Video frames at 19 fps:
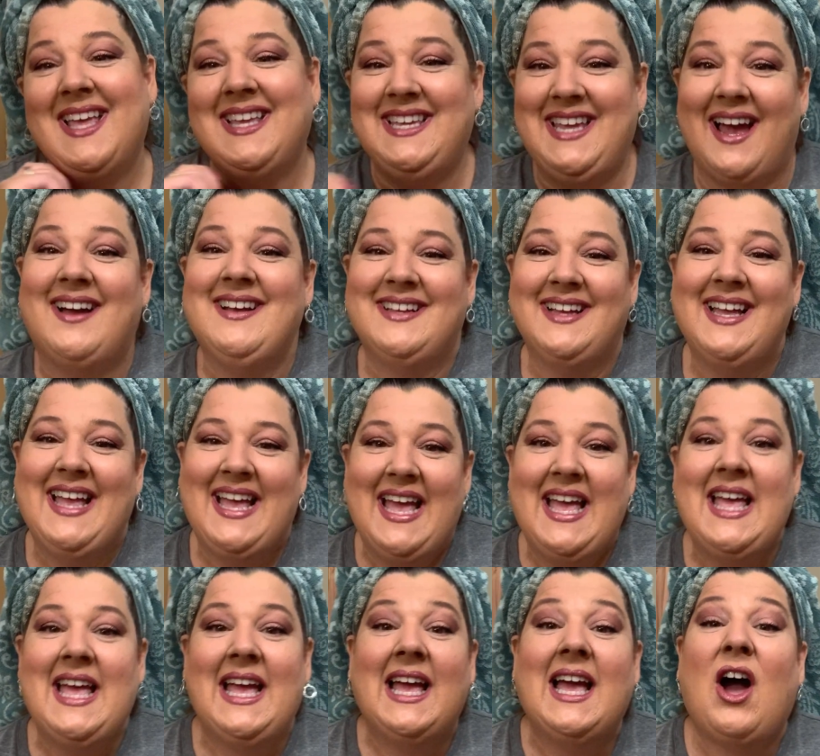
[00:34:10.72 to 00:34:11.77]
Yeah.
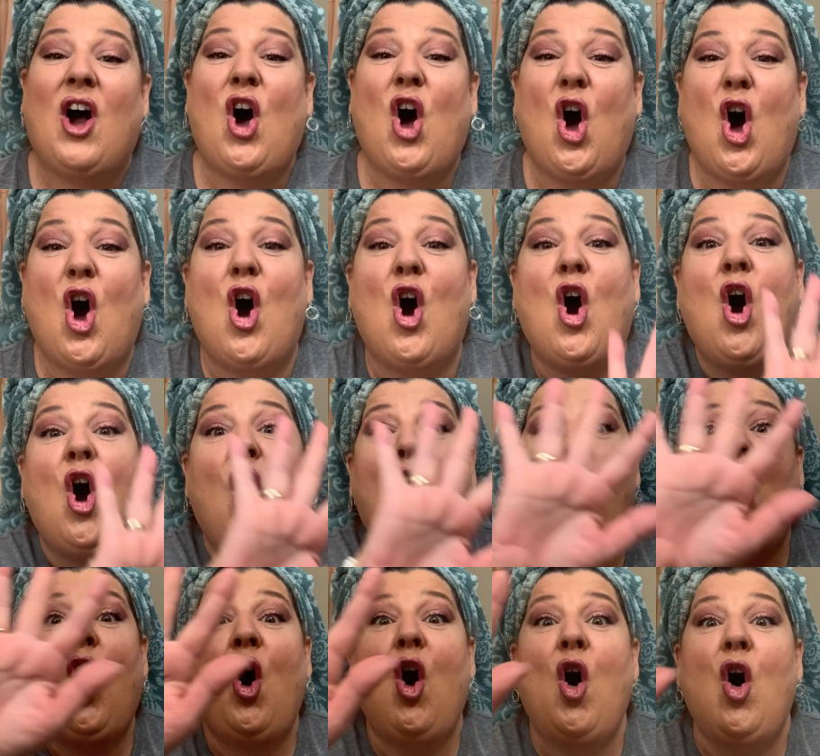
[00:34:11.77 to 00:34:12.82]

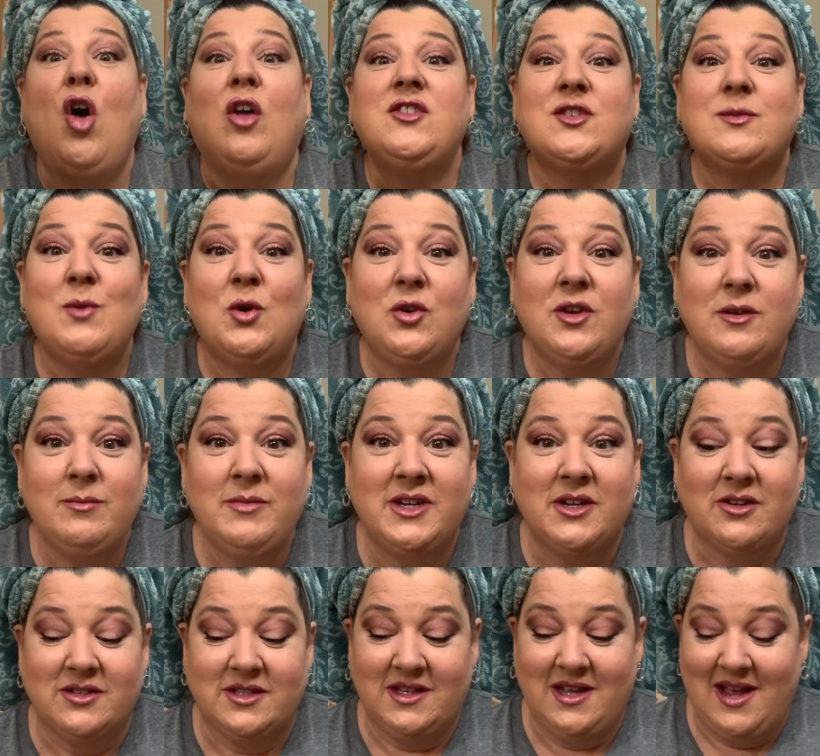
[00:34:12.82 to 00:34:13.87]
All smoke and
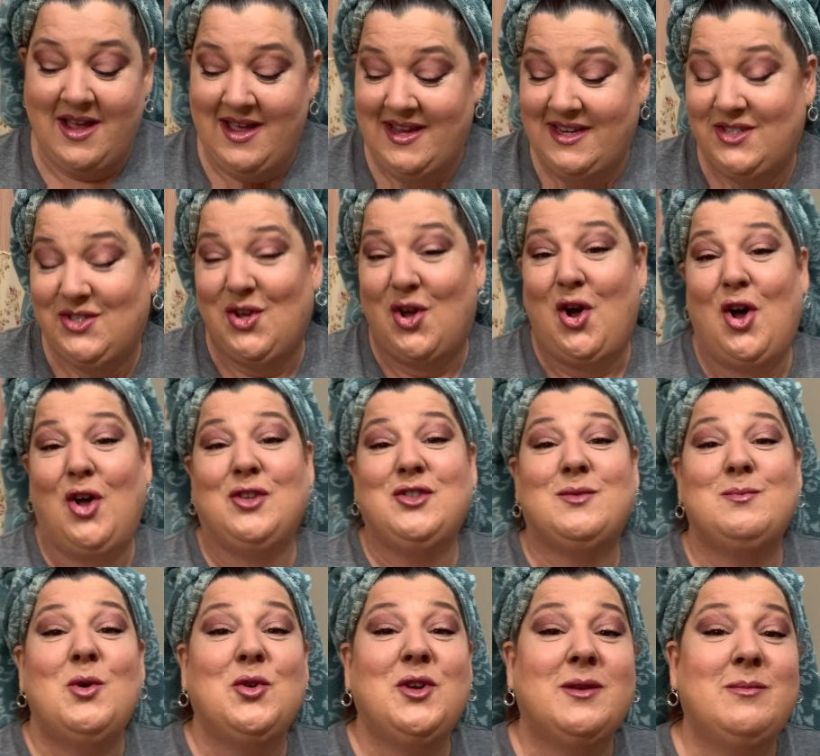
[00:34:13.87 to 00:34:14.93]
mirrors, guys. All
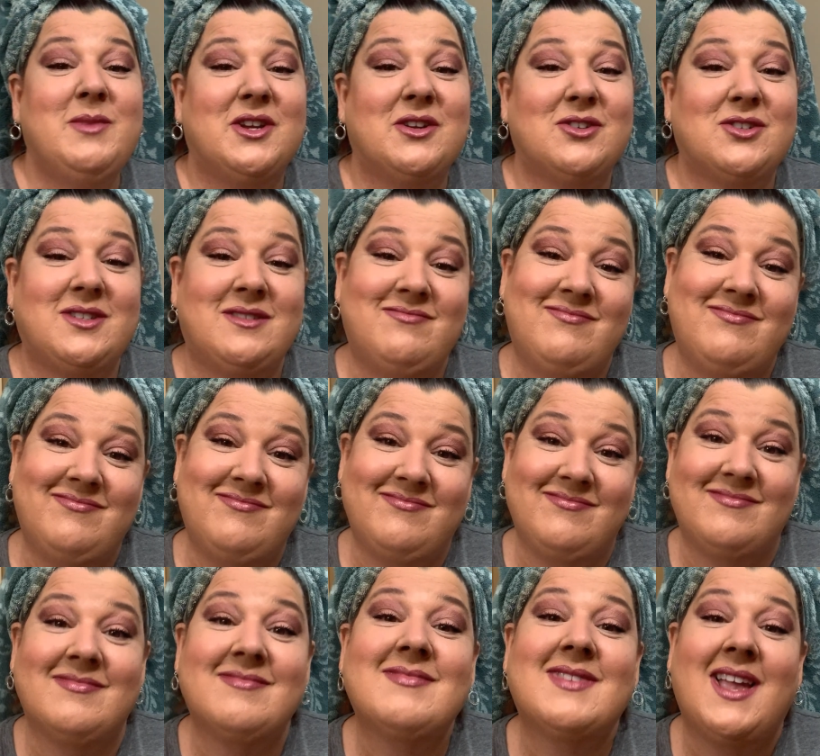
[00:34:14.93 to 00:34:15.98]
smoke and mirrors.
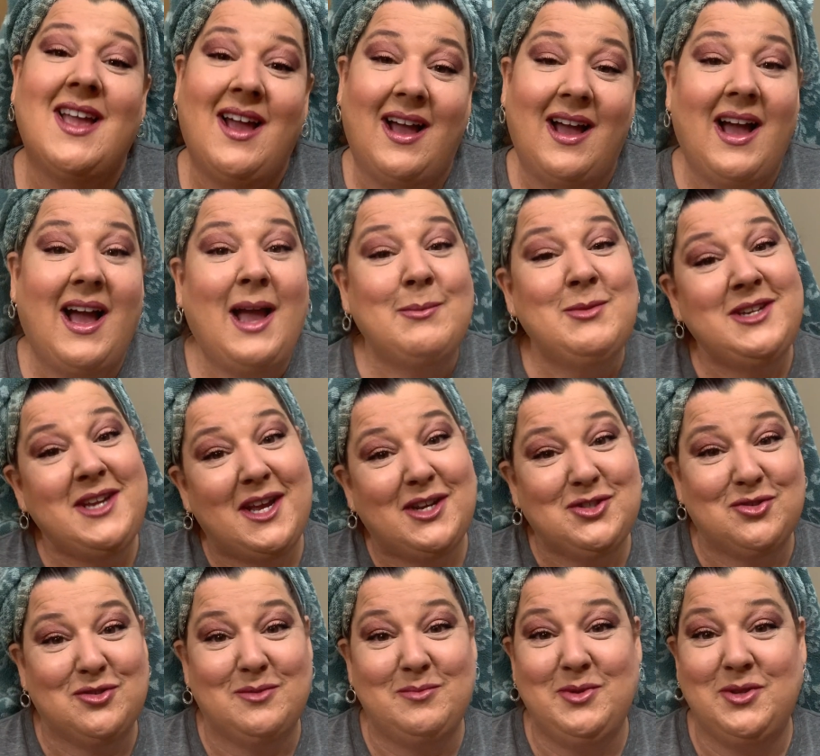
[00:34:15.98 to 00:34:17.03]
I'm a
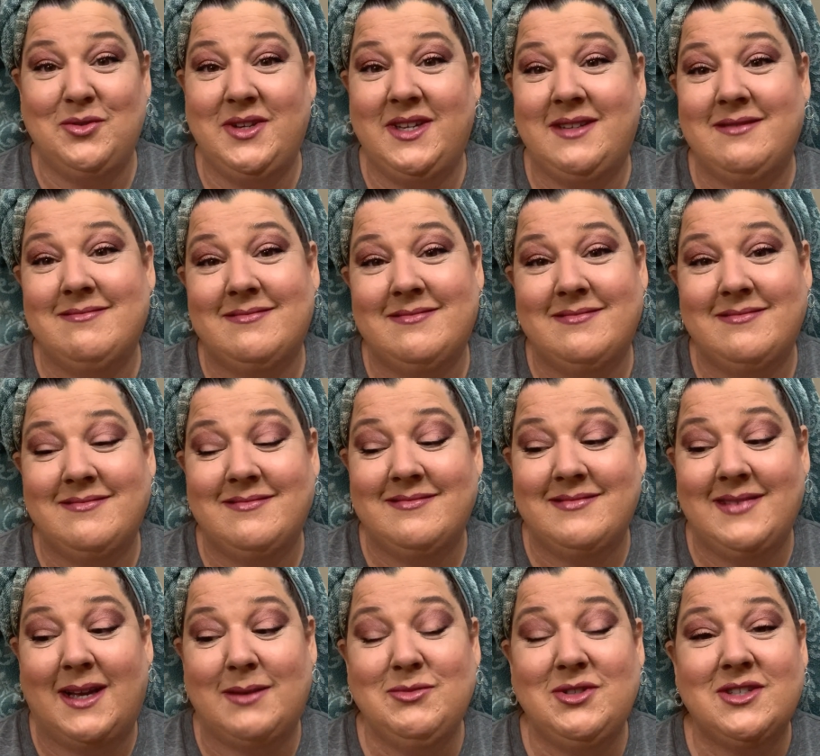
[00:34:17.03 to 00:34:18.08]
natural beauty.
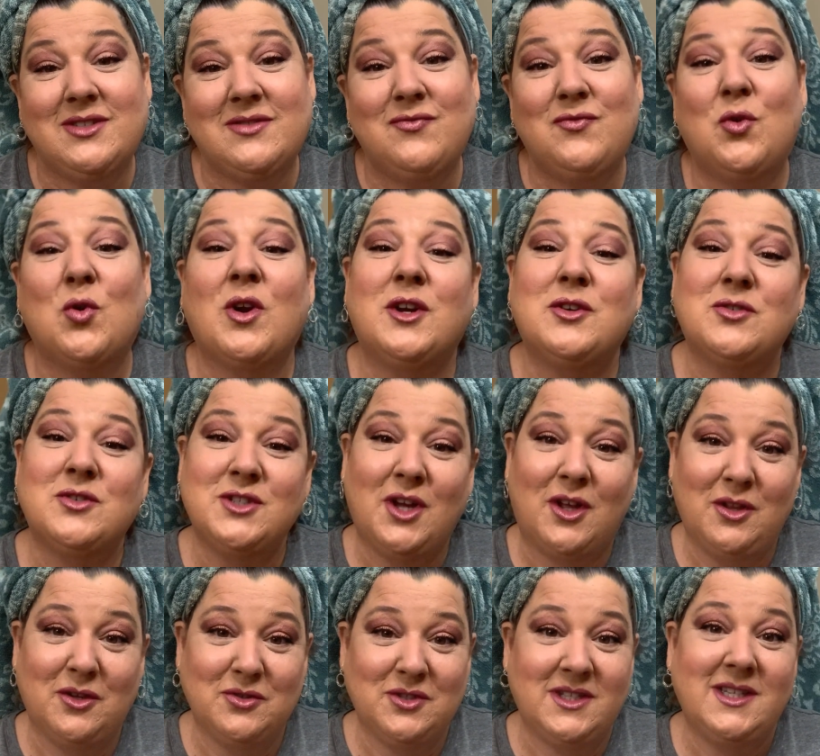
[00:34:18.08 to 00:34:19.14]
I'm just
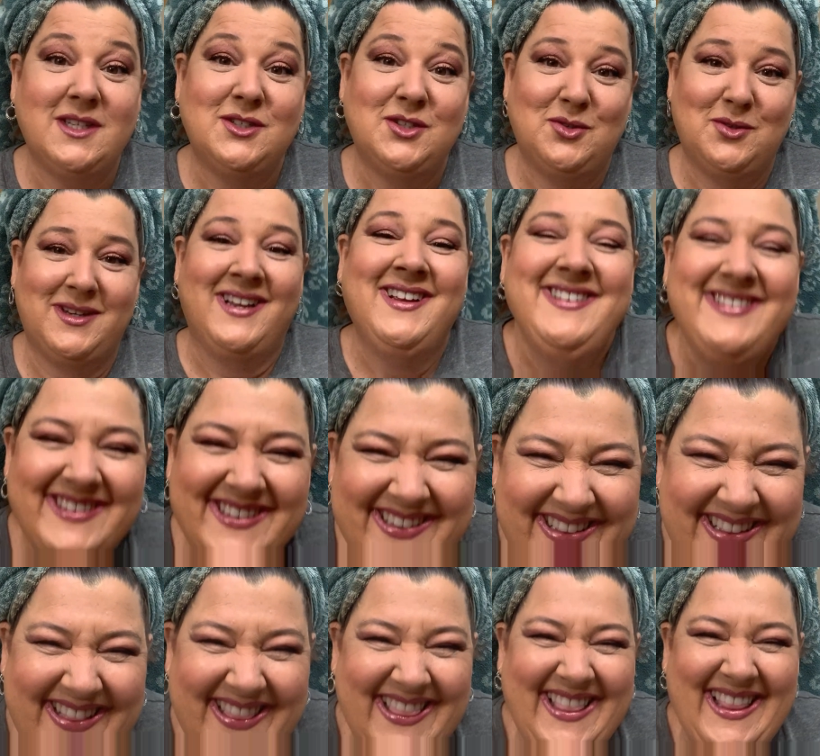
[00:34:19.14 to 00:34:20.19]
$400 into it.
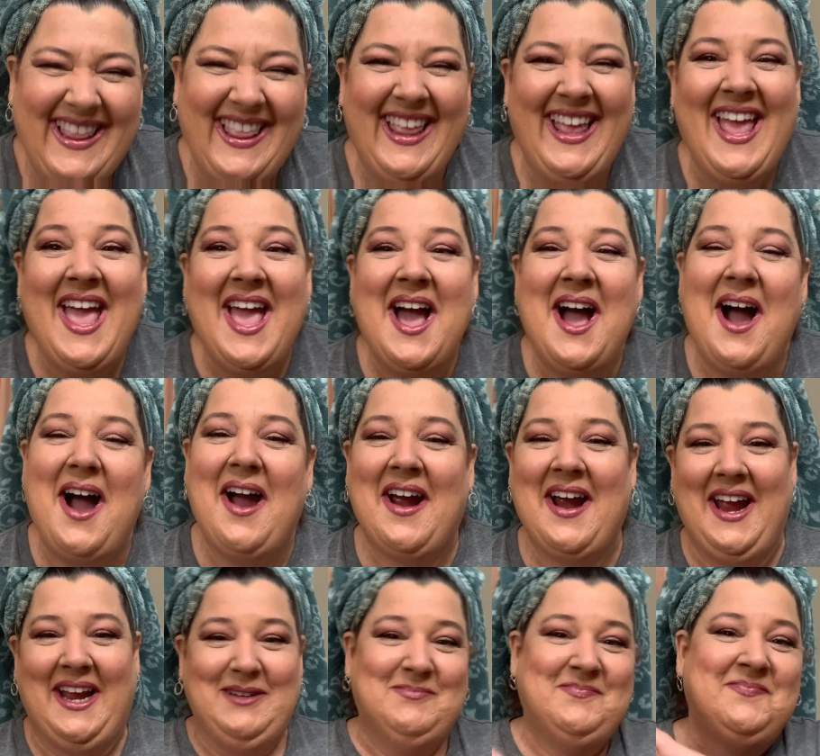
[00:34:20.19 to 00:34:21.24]
All
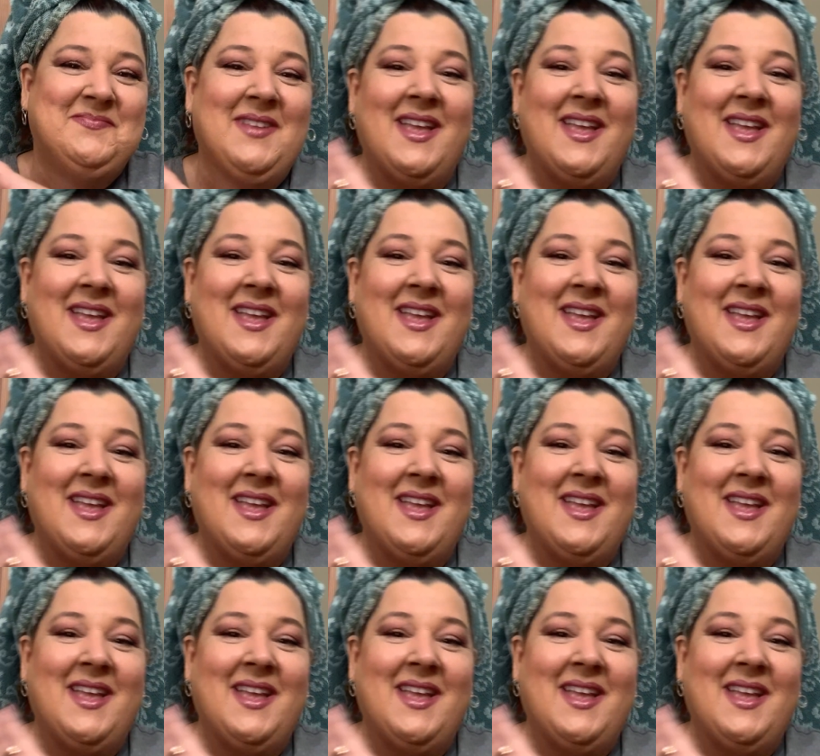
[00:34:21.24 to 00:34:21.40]
right.